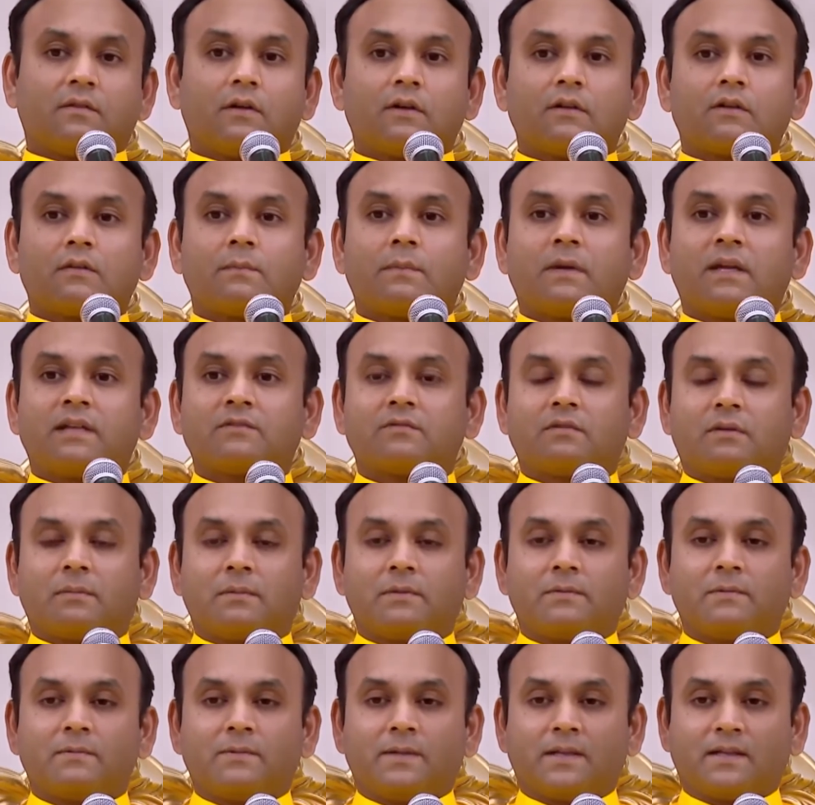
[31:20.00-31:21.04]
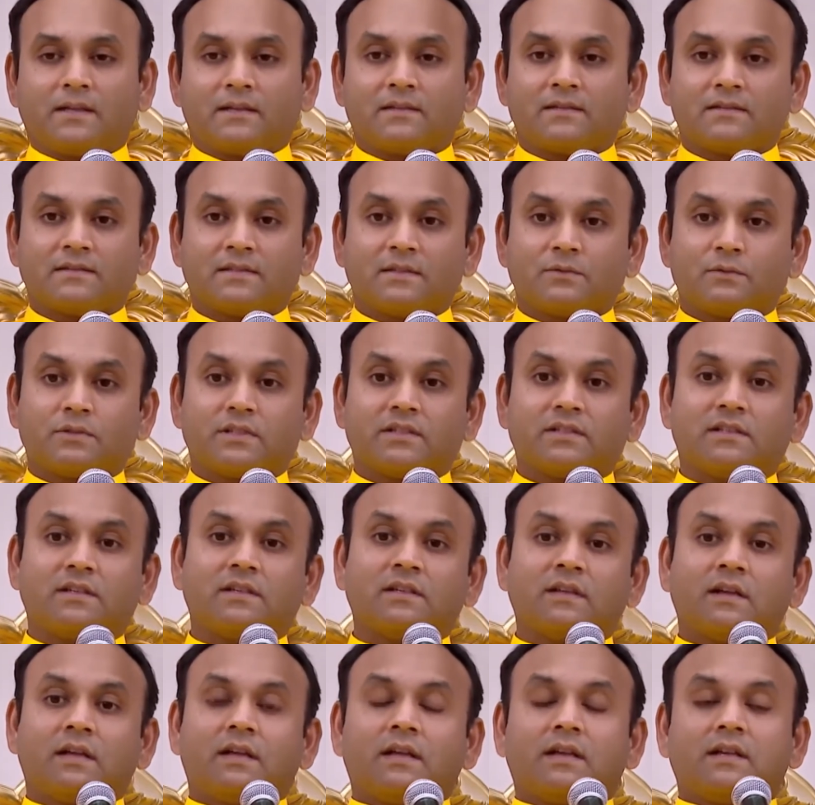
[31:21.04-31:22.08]
followed by Swami Vivekananda, who did
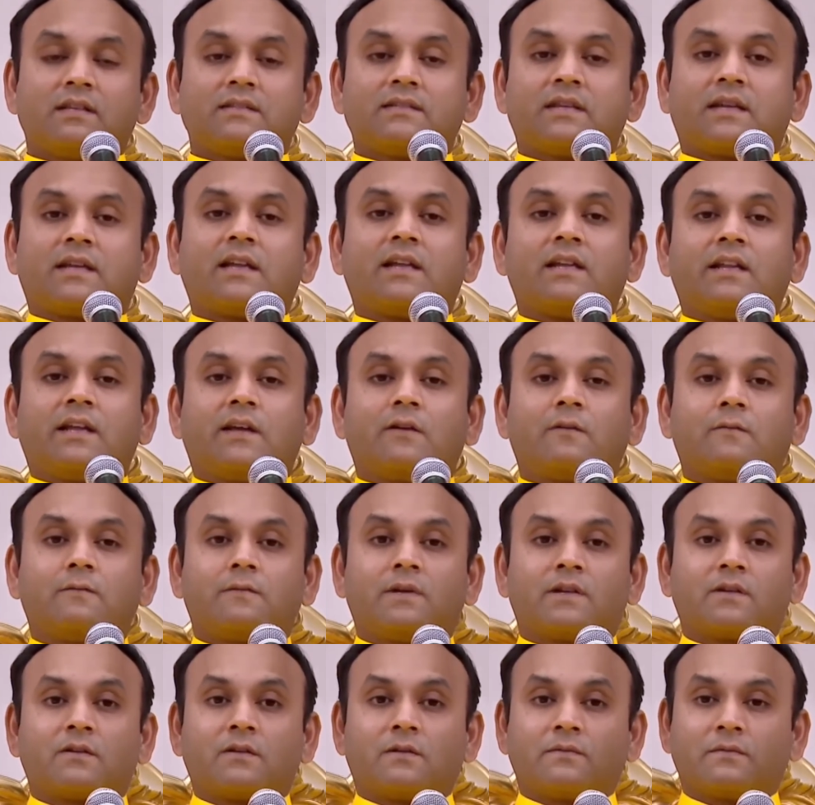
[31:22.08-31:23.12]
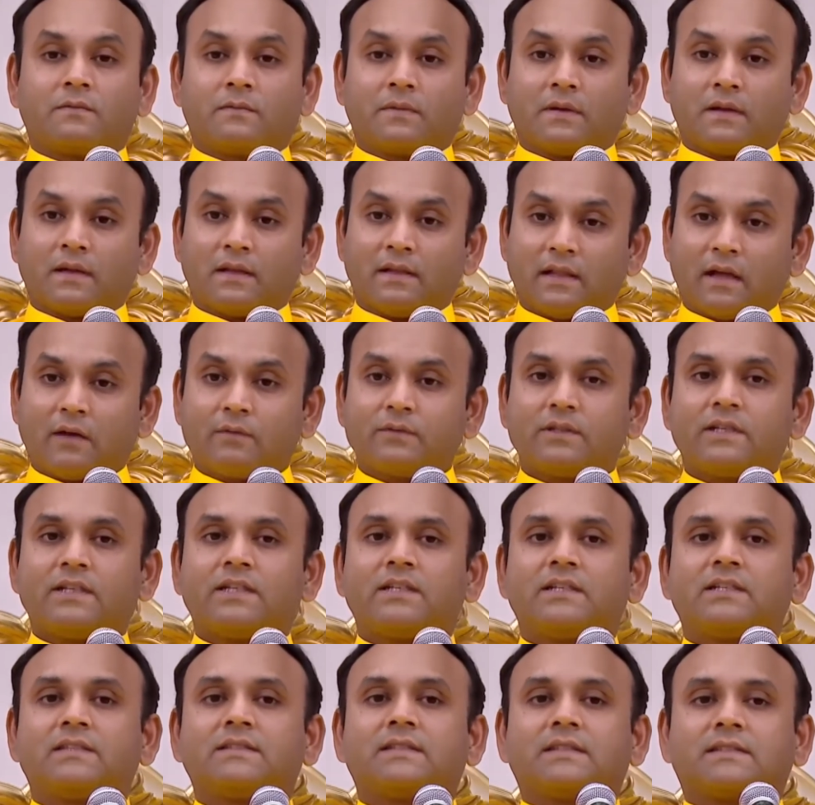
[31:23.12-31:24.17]
the second leg of work of, now
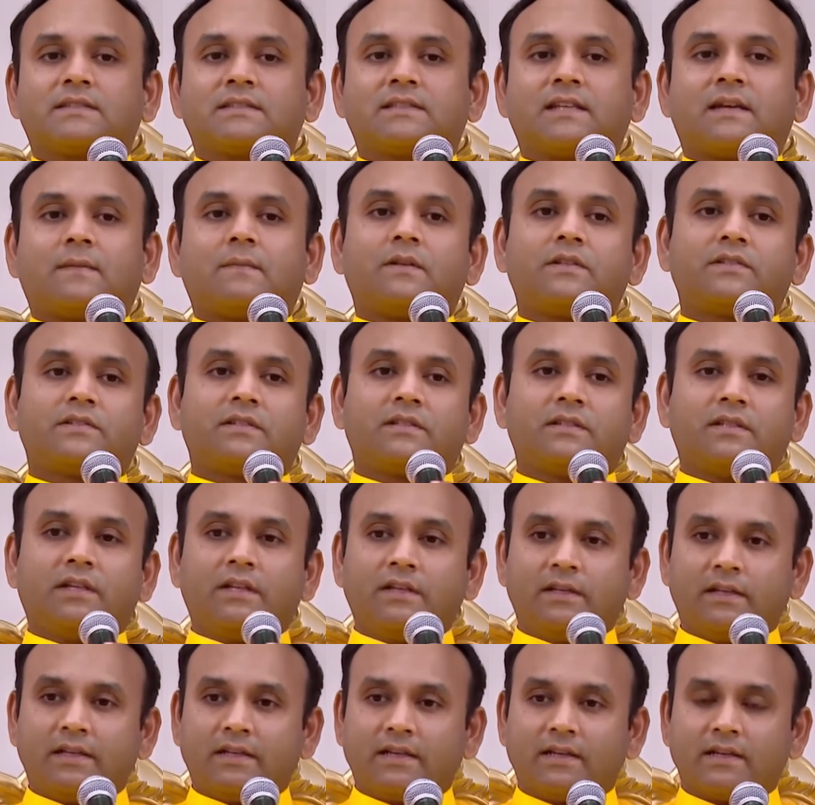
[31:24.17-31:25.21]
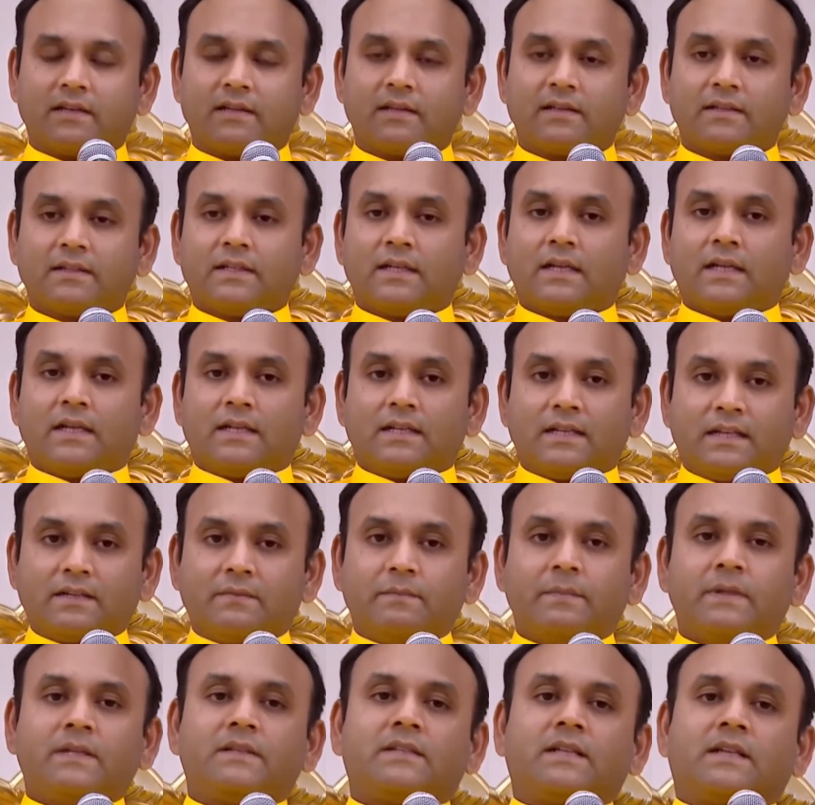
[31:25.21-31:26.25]
that it is established in India,
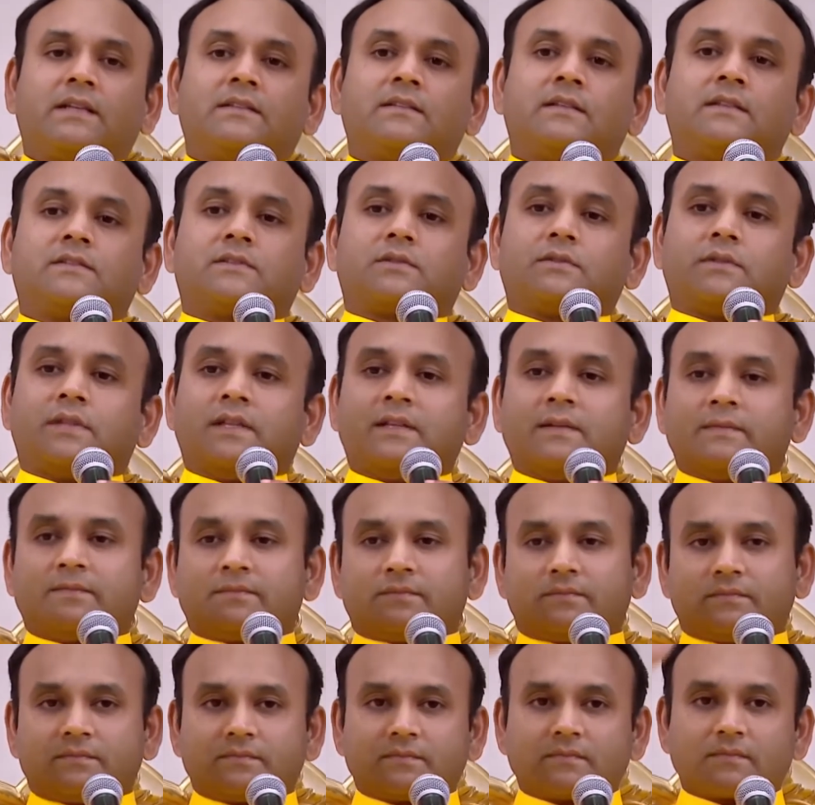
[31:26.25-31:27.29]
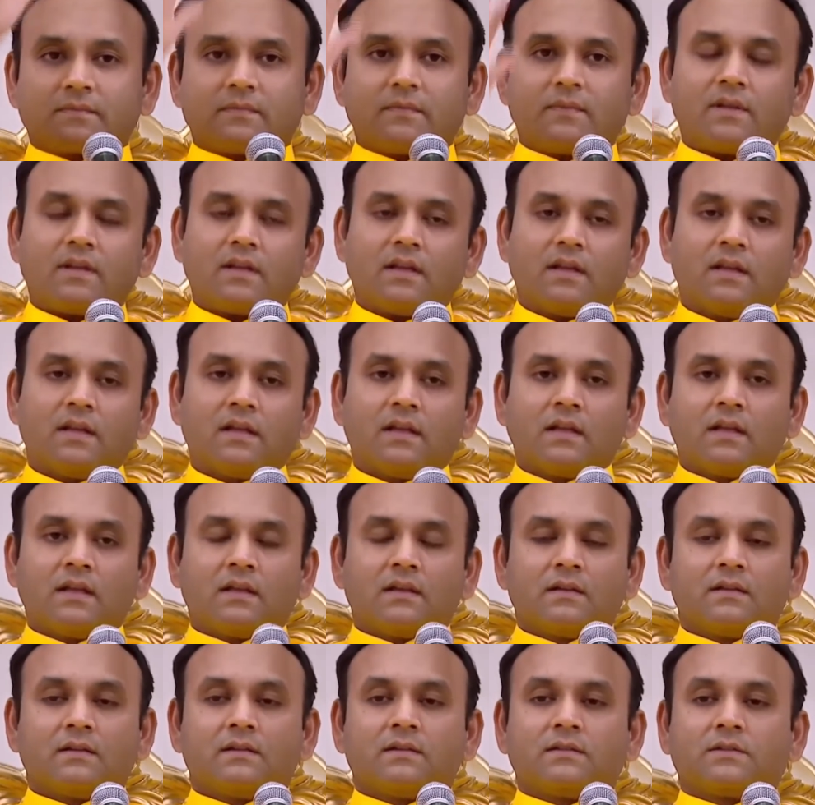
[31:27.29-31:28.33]
let me take this to the
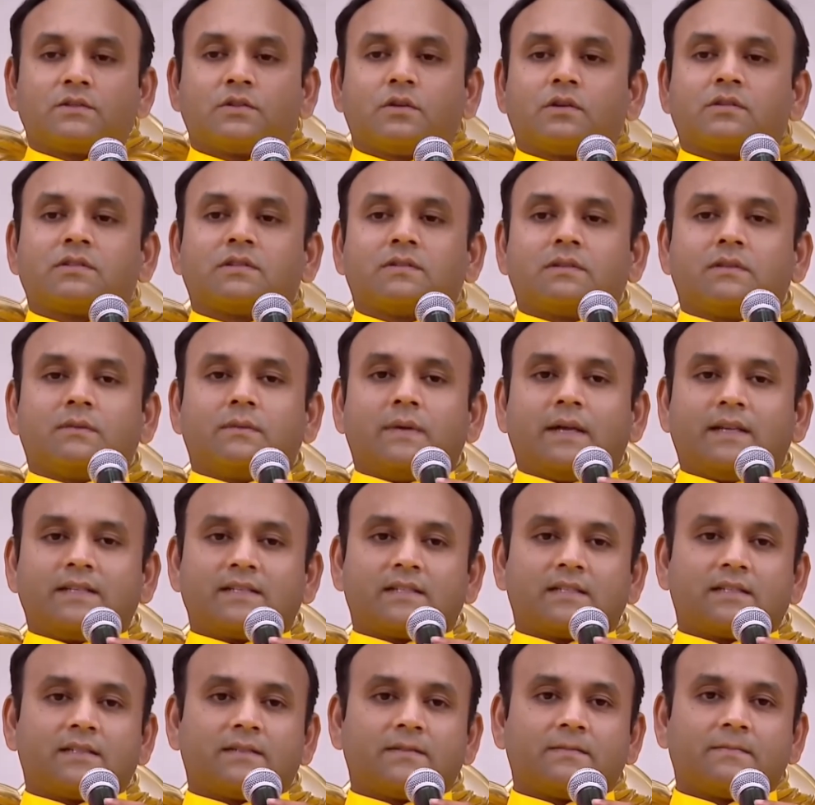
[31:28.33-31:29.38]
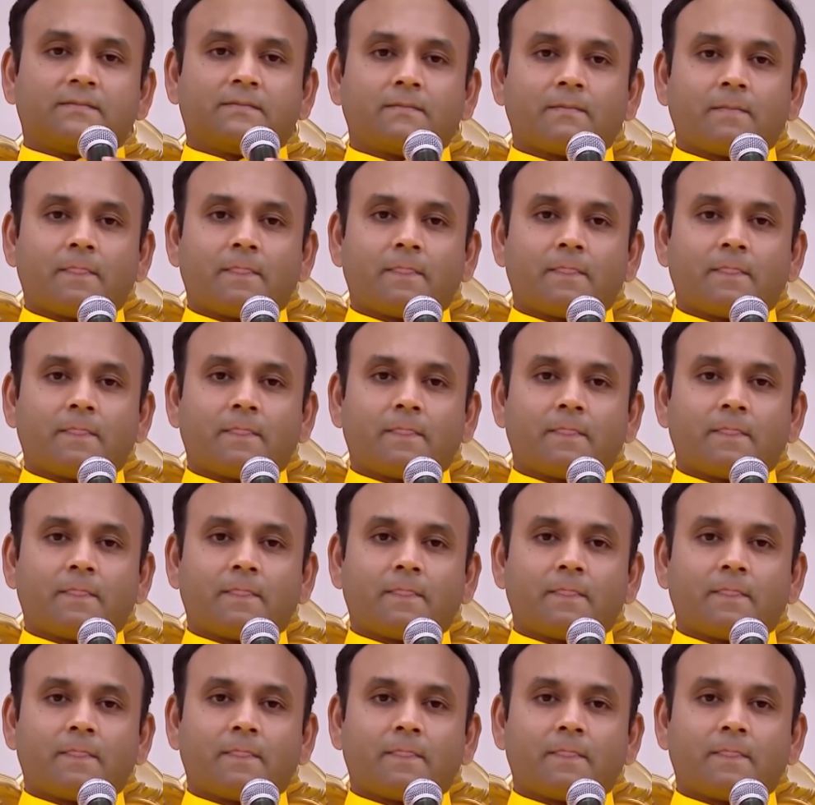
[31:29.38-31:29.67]
shores of the West.